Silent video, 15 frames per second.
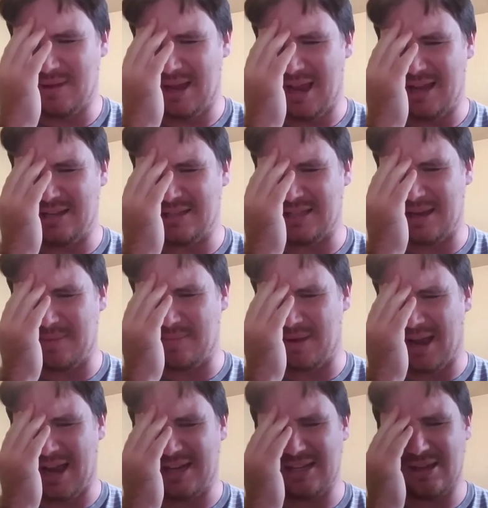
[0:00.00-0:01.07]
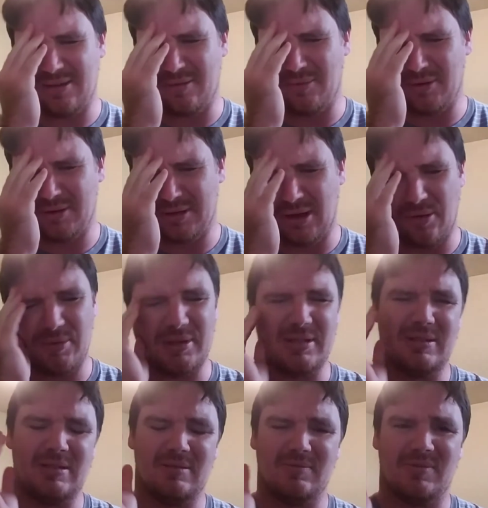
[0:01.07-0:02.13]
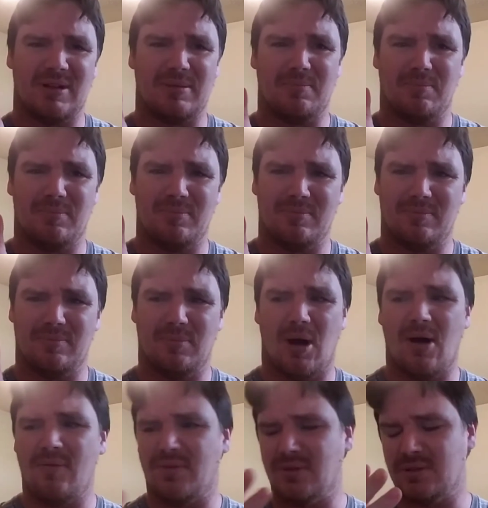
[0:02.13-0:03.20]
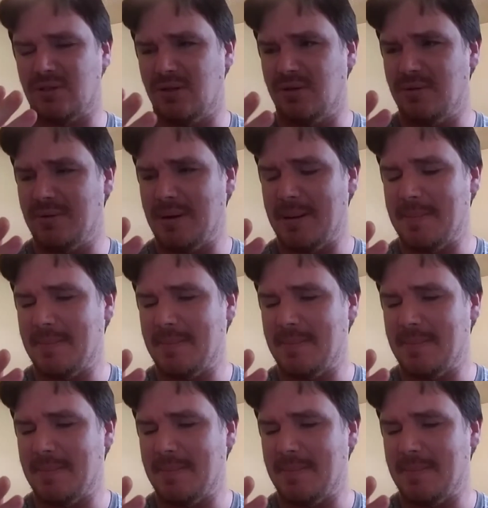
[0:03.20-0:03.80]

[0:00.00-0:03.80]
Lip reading: And the same idea would go with Marvel too.